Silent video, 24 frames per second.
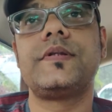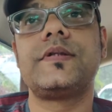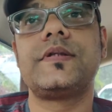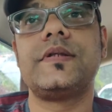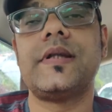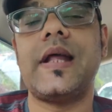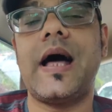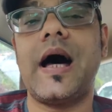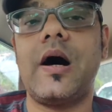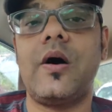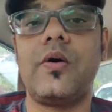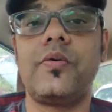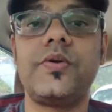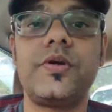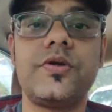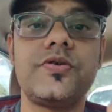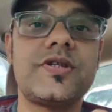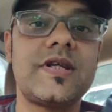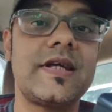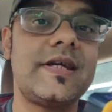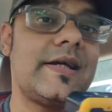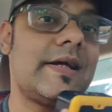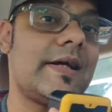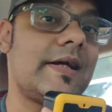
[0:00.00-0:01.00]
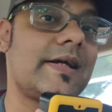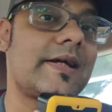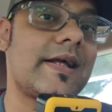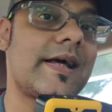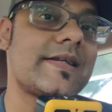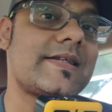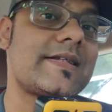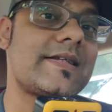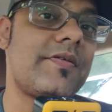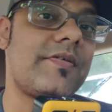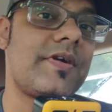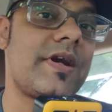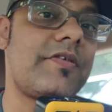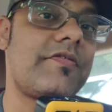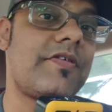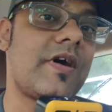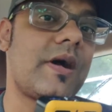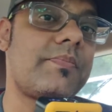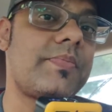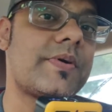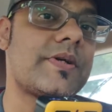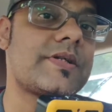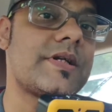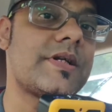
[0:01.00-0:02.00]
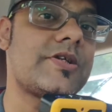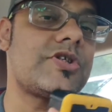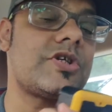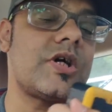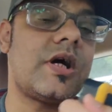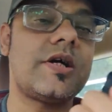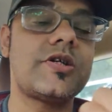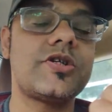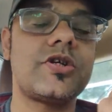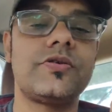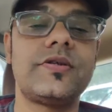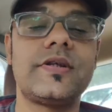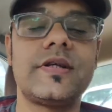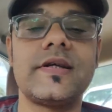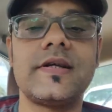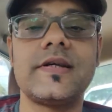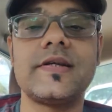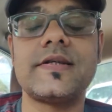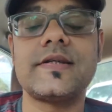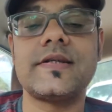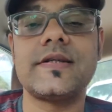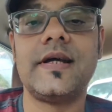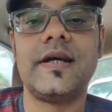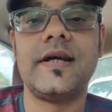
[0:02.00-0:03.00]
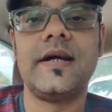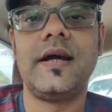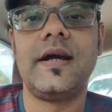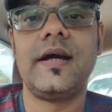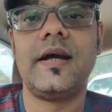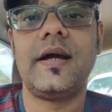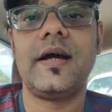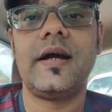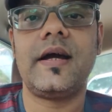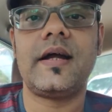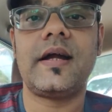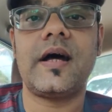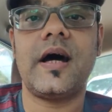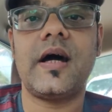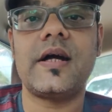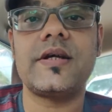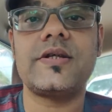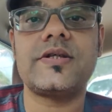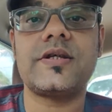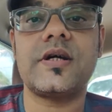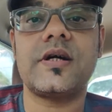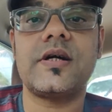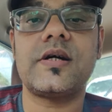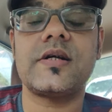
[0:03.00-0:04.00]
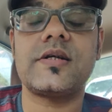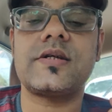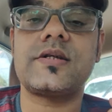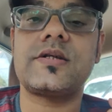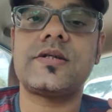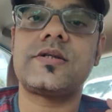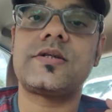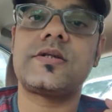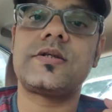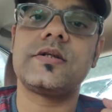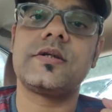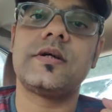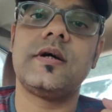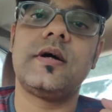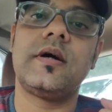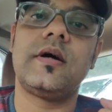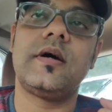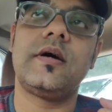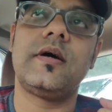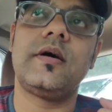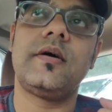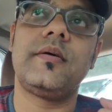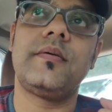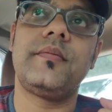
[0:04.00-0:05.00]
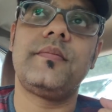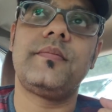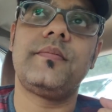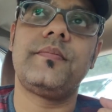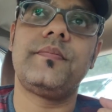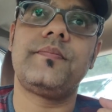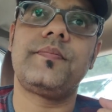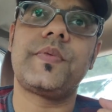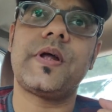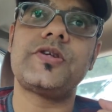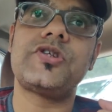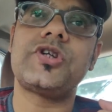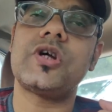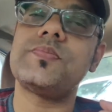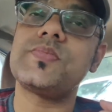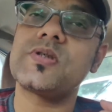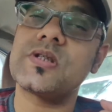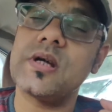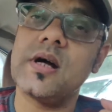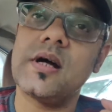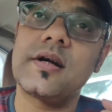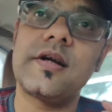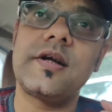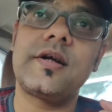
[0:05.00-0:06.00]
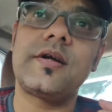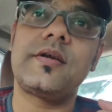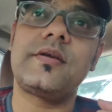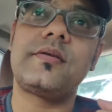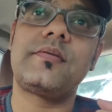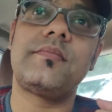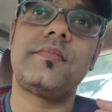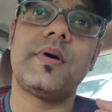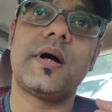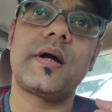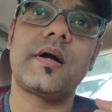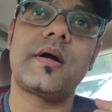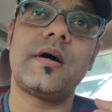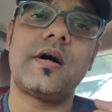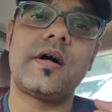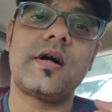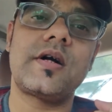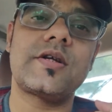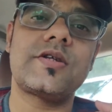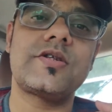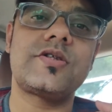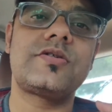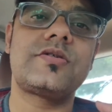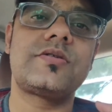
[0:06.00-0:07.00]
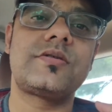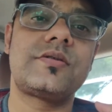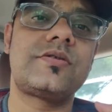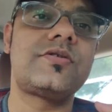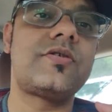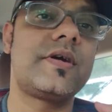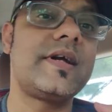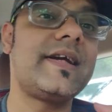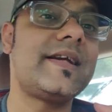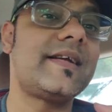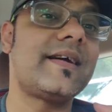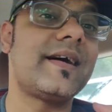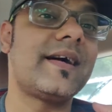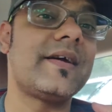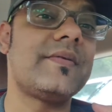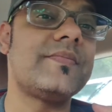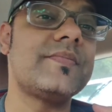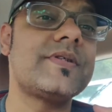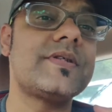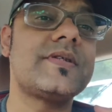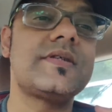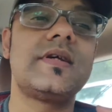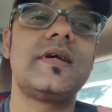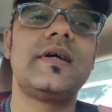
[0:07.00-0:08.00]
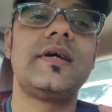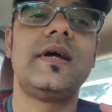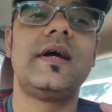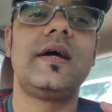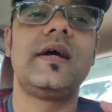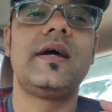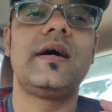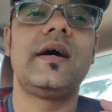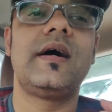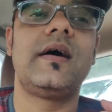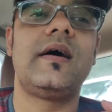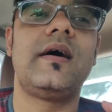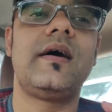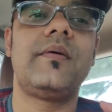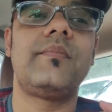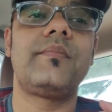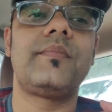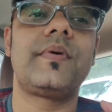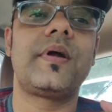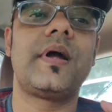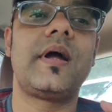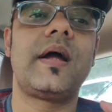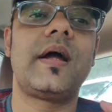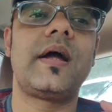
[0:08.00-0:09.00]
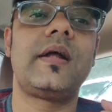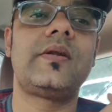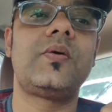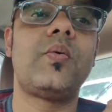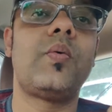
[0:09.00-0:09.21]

now you see it has 75% charge on this, and I charged um, I jump started my cars three times, um, and